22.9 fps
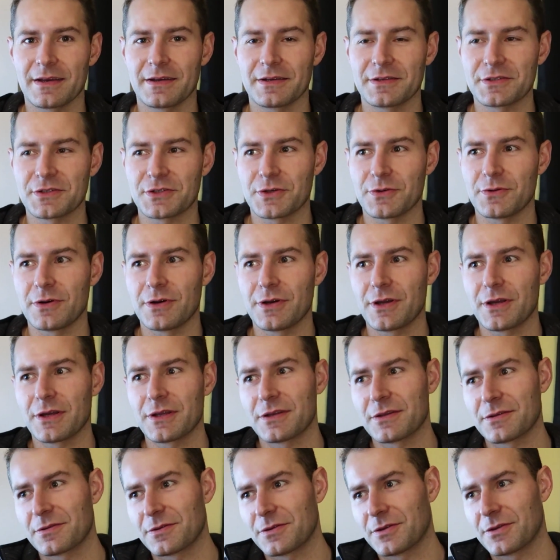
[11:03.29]
I
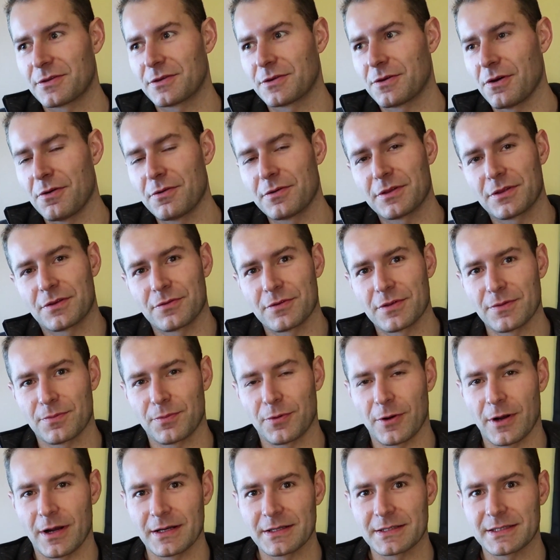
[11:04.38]
enjoyed going through the
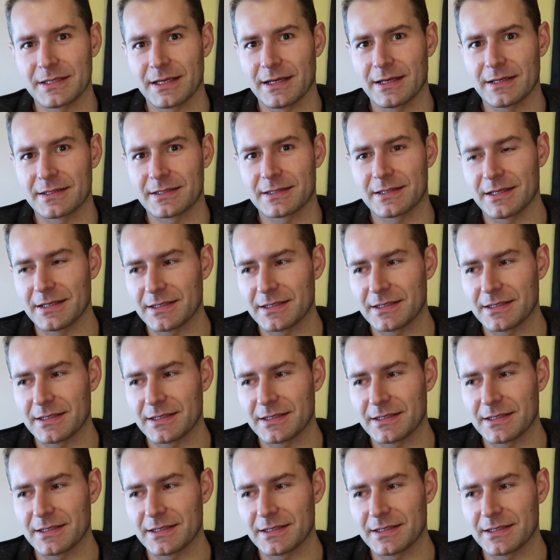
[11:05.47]
process.